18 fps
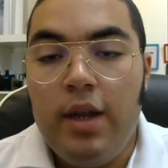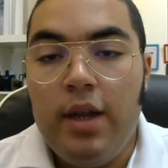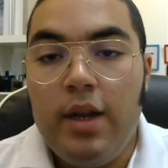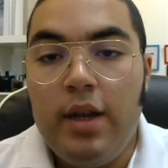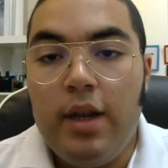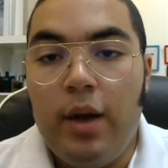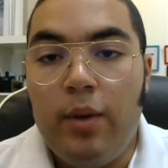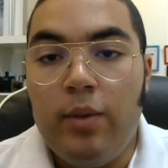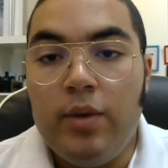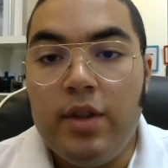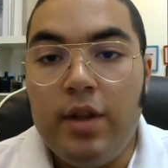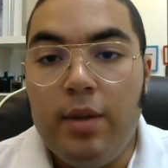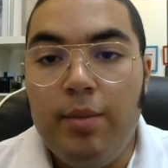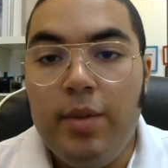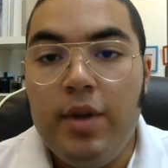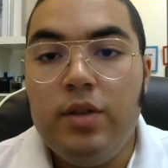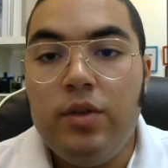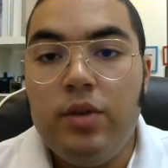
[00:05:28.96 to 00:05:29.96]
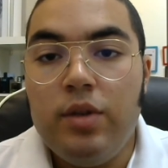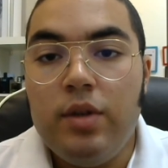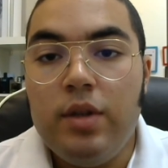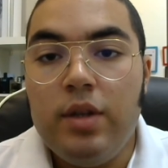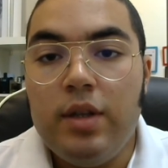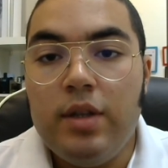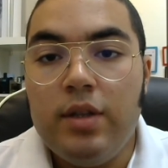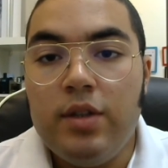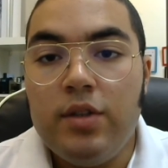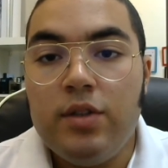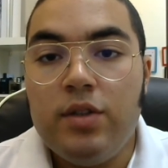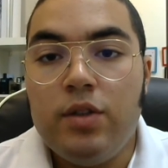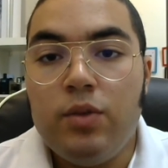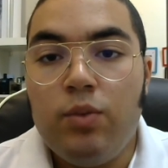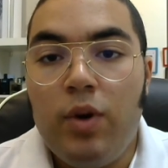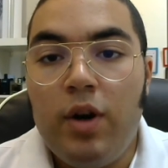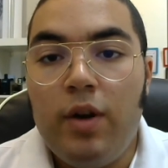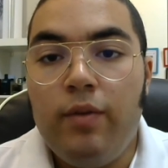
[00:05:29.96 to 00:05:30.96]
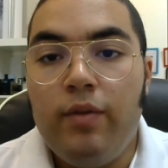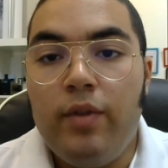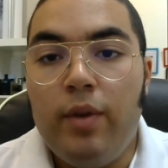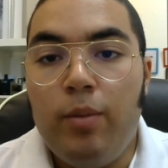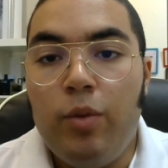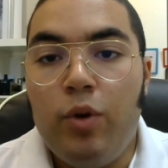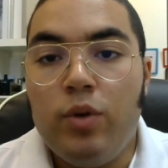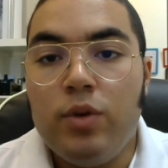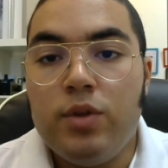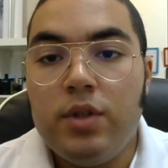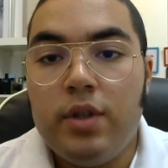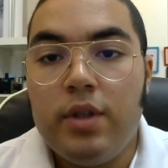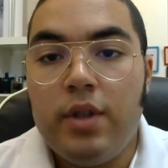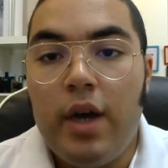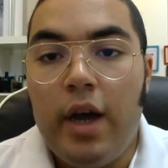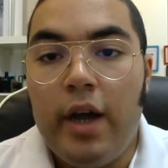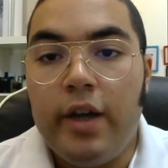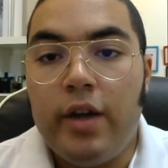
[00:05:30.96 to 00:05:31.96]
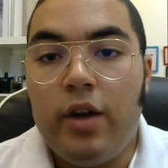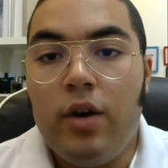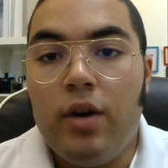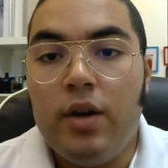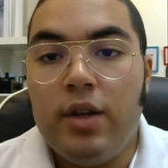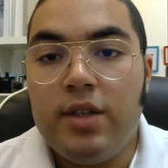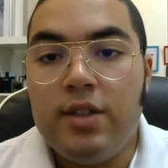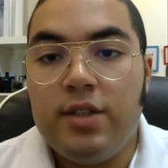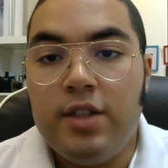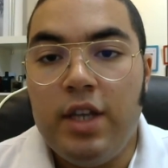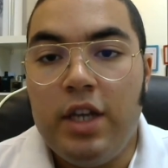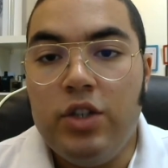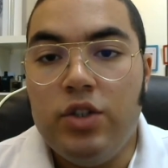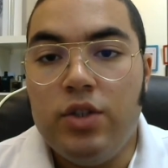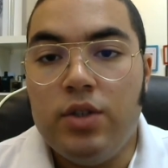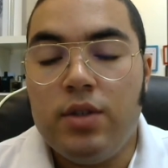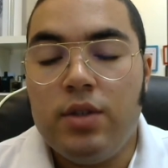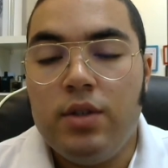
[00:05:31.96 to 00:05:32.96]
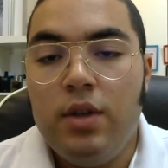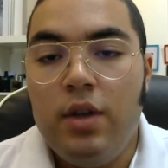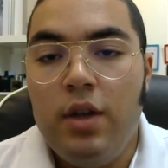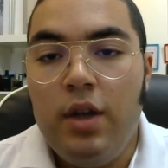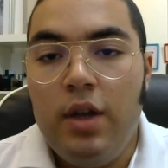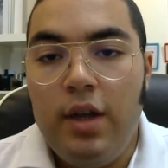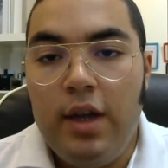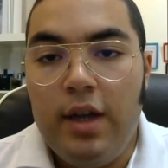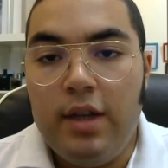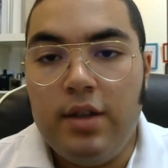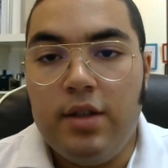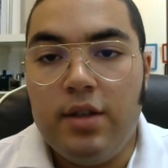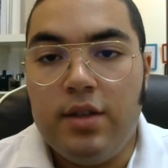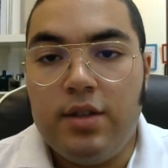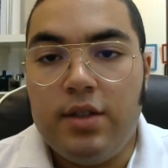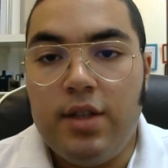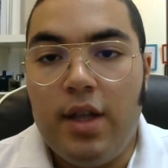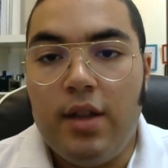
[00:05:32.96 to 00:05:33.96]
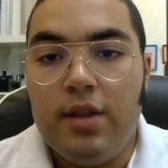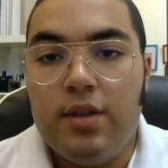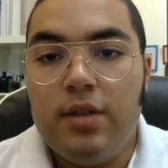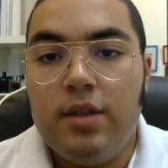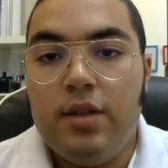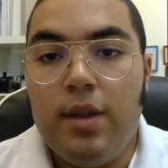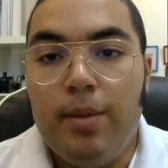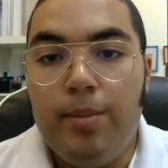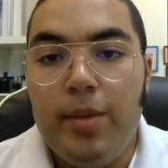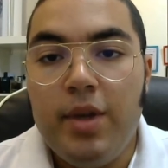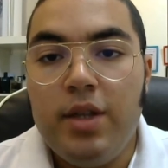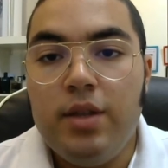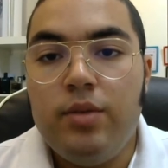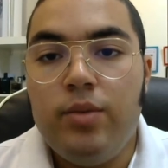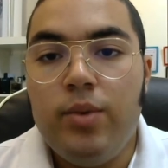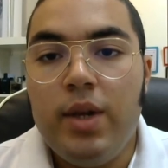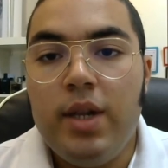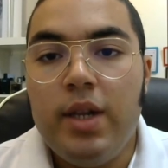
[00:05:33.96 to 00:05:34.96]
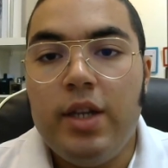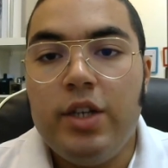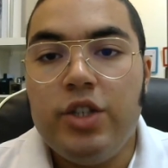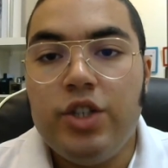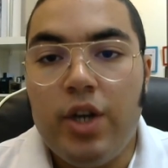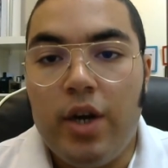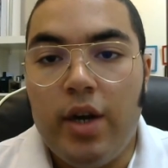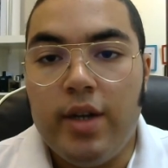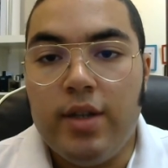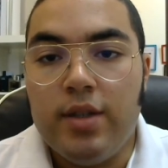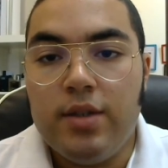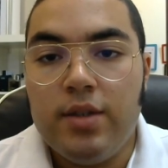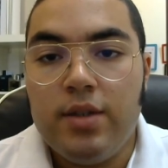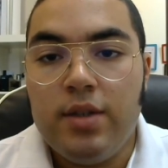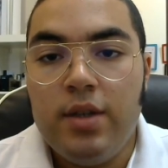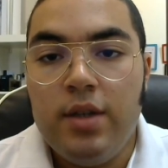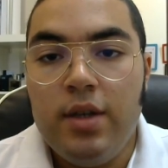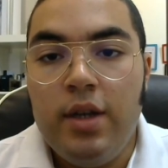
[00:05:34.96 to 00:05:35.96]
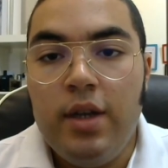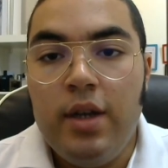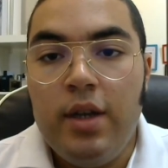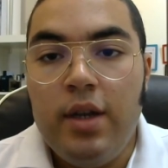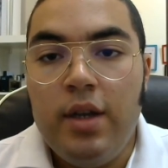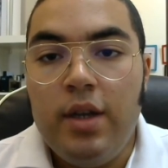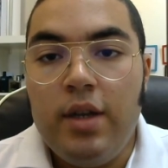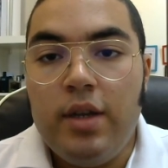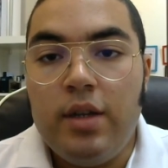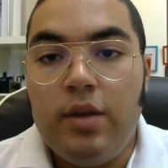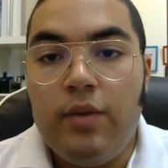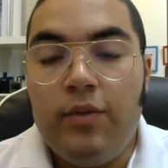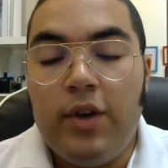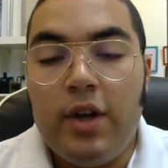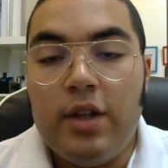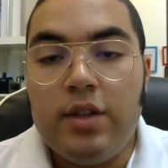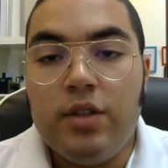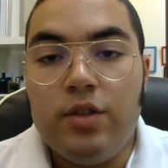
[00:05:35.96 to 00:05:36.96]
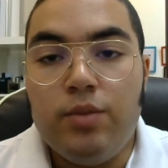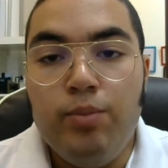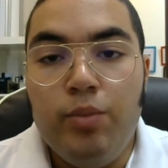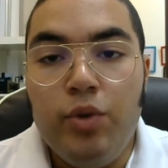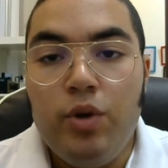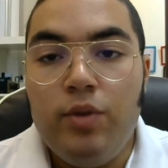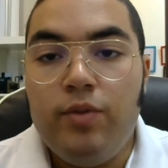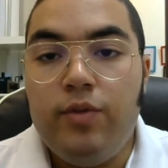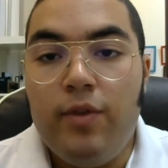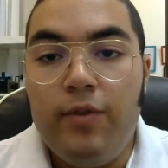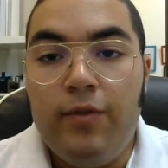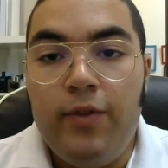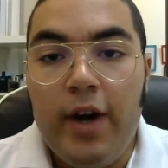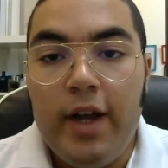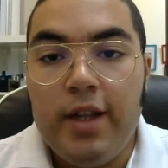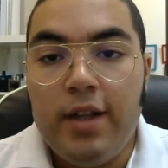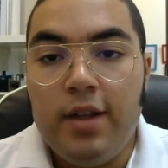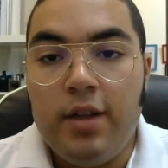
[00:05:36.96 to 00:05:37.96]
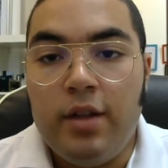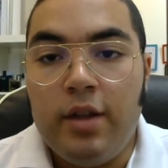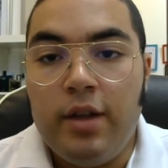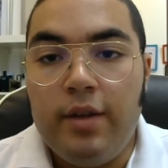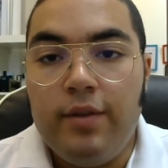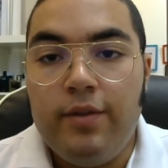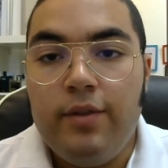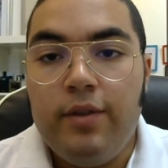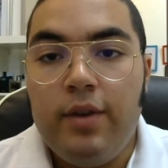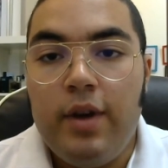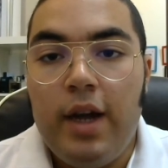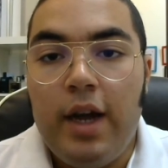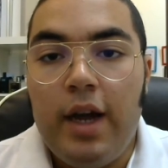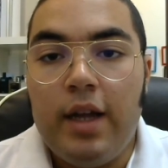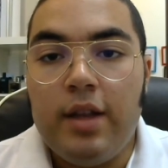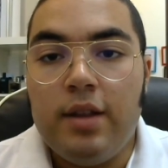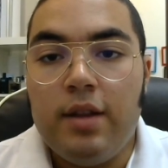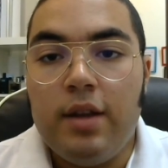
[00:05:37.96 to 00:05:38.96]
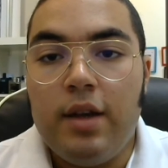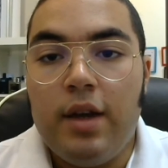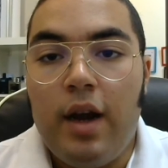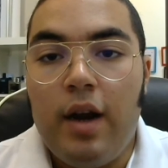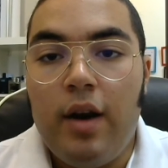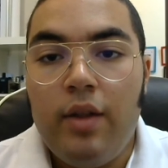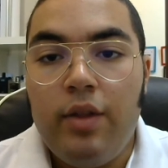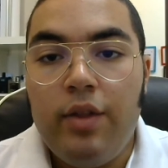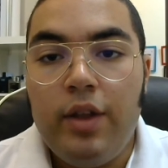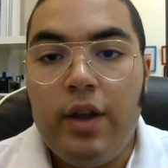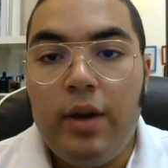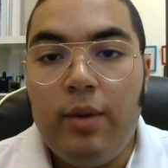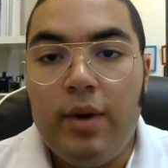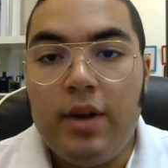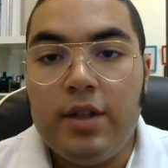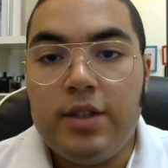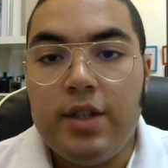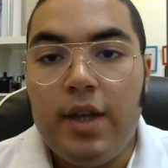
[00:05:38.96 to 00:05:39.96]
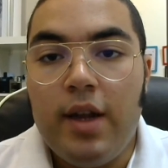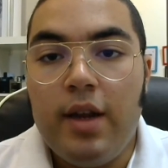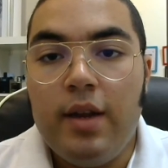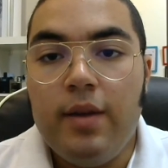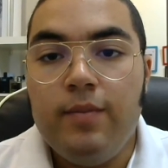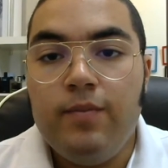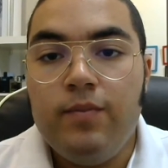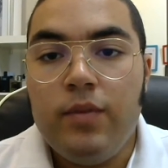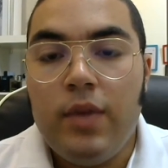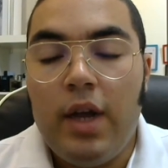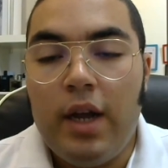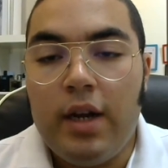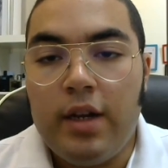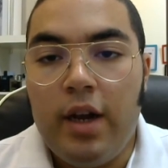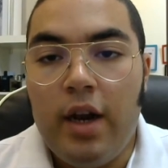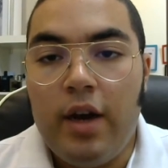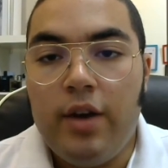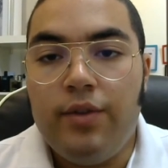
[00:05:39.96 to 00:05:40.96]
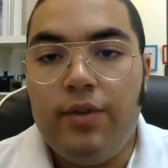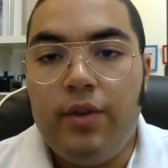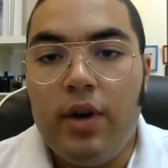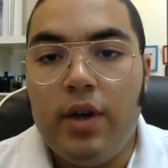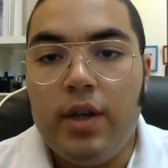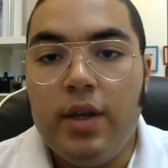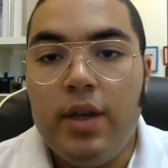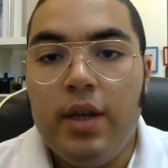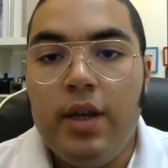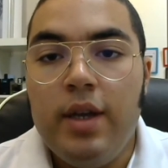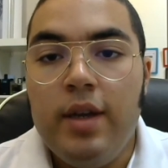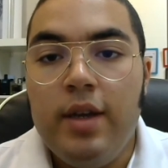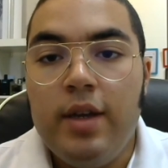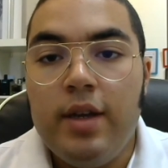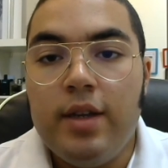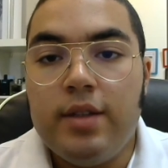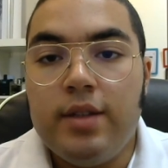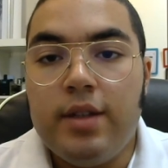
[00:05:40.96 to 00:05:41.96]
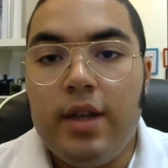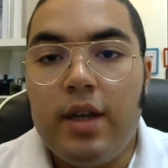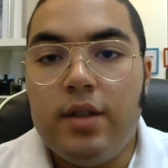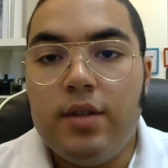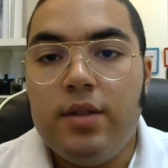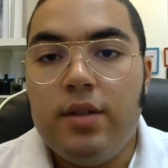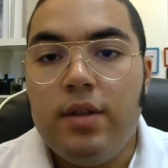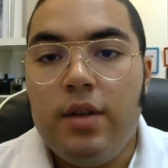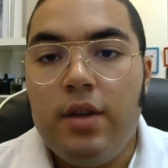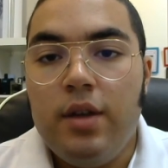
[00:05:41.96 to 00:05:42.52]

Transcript: Now in the mid, this is one of the most iconic stages in this scent. The mid really shines. You've got this beautiful violet leaf. And another thing I want to say and clarify is that